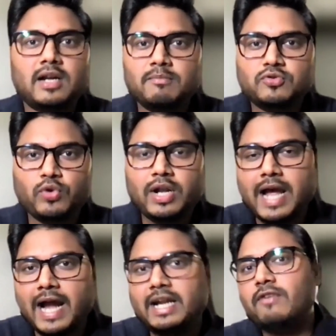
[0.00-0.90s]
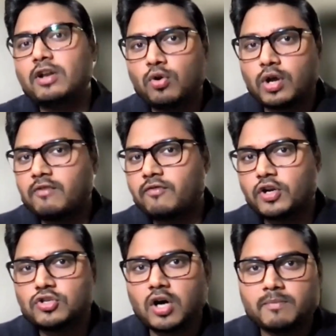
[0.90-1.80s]
comes really handy when you're looking
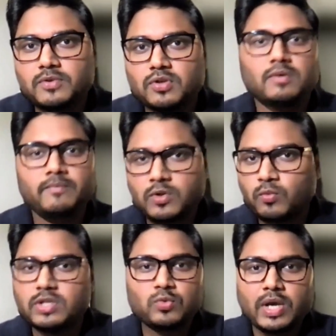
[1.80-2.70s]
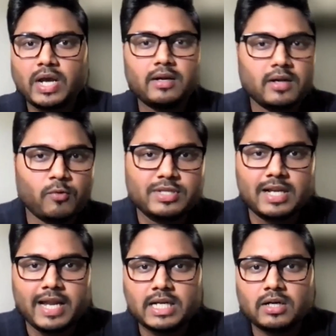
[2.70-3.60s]
for a job. So which we can
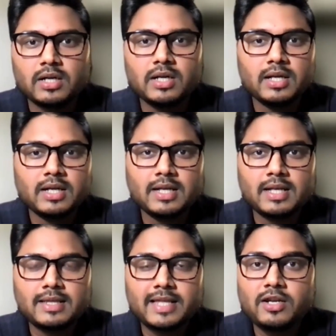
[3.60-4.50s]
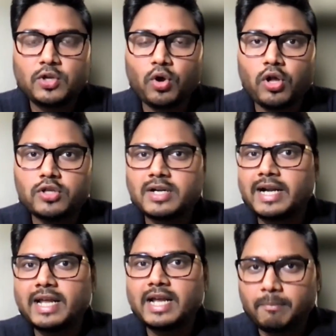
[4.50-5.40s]
visit later. Then you're also
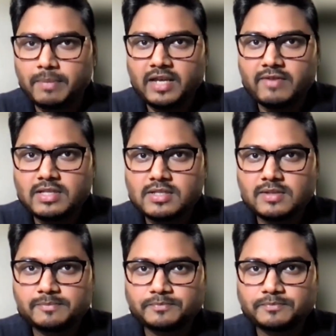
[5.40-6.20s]
attending company events,